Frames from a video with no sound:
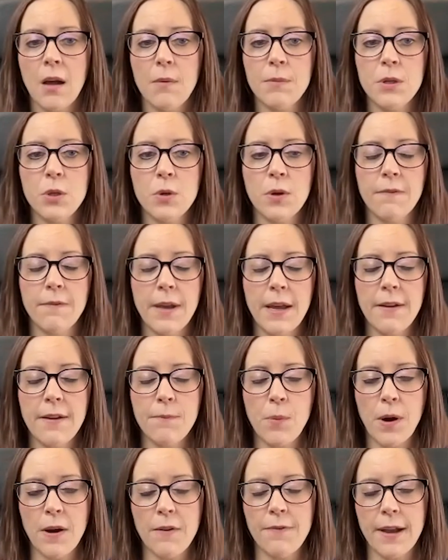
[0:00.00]
you can
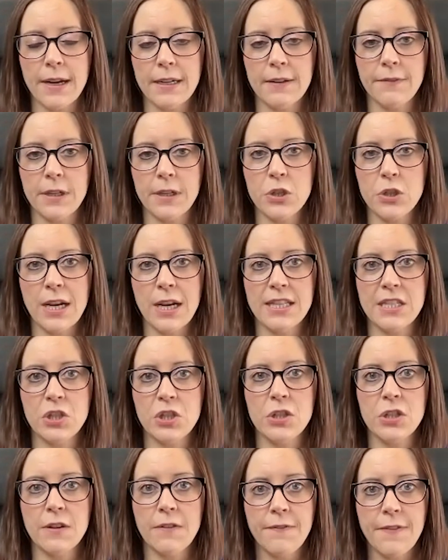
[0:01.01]
more effectively
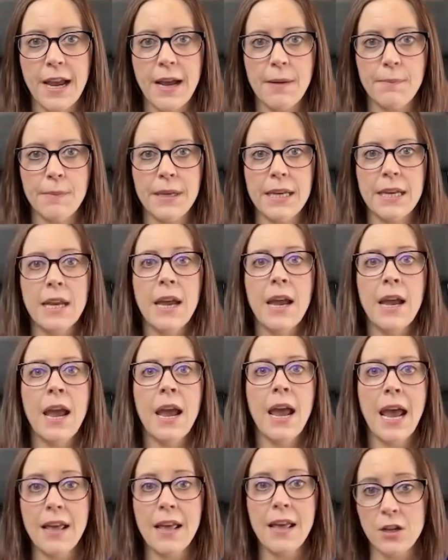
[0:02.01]
transition to family
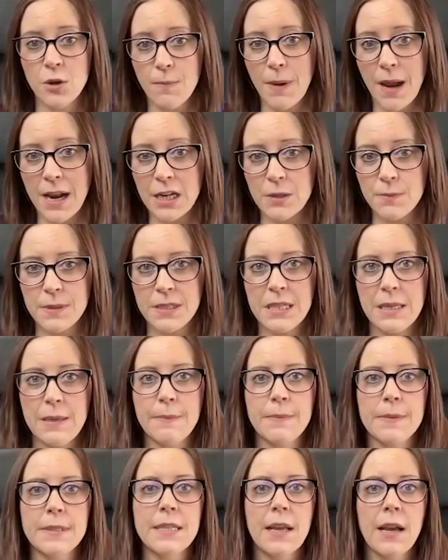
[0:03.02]
and your management
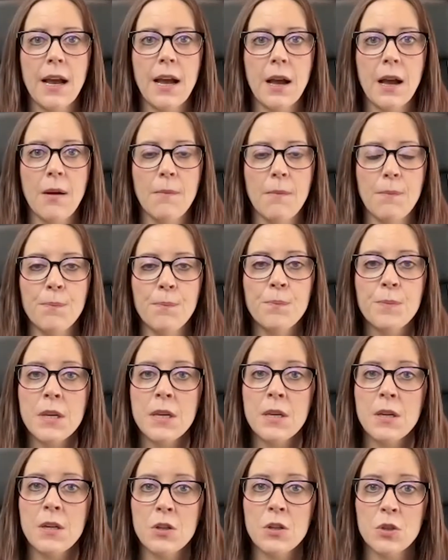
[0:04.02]
teams.
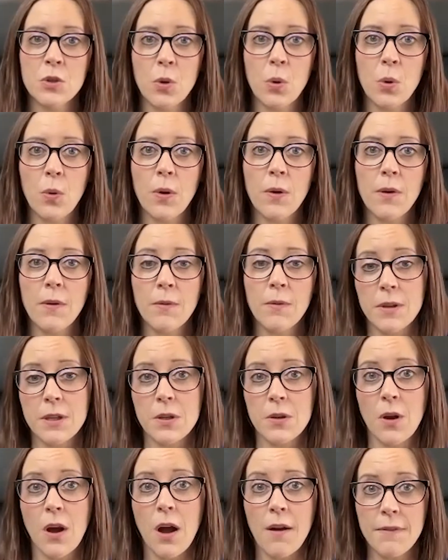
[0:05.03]
So
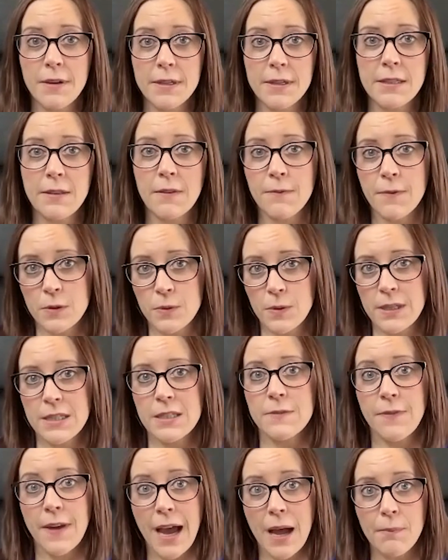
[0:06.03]
obviously the first one
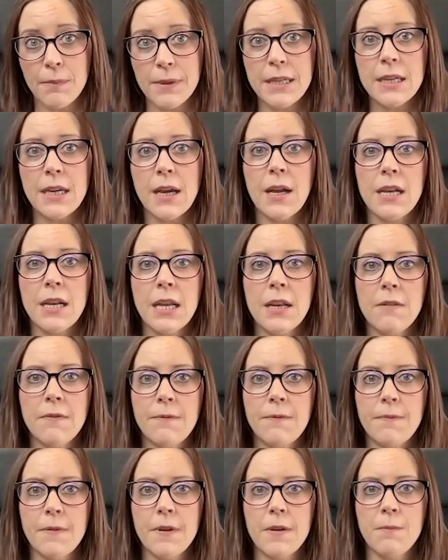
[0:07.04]
is family, and
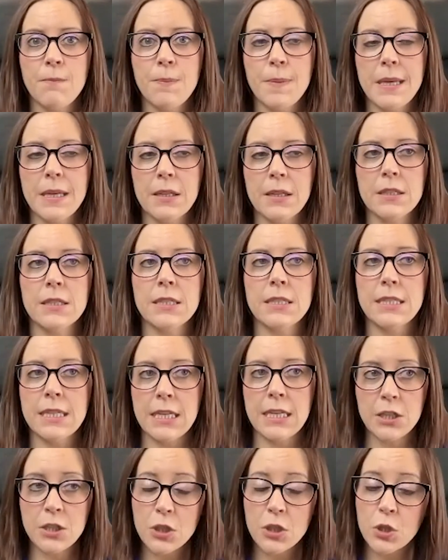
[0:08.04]
if Bill
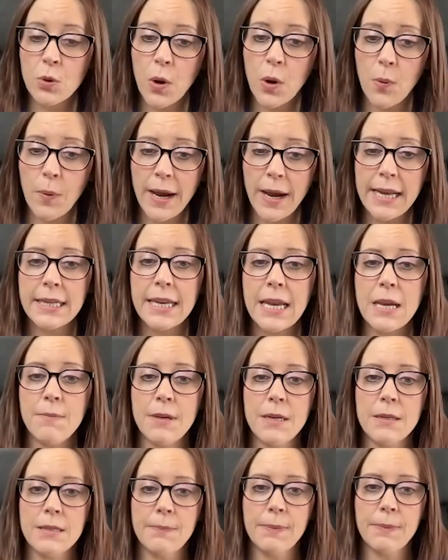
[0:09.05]
C-208 came
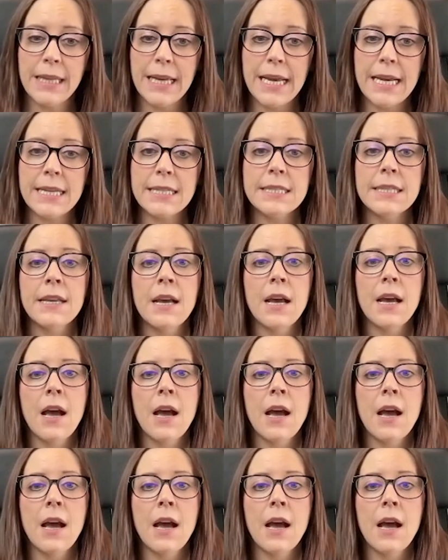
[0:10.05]
into place,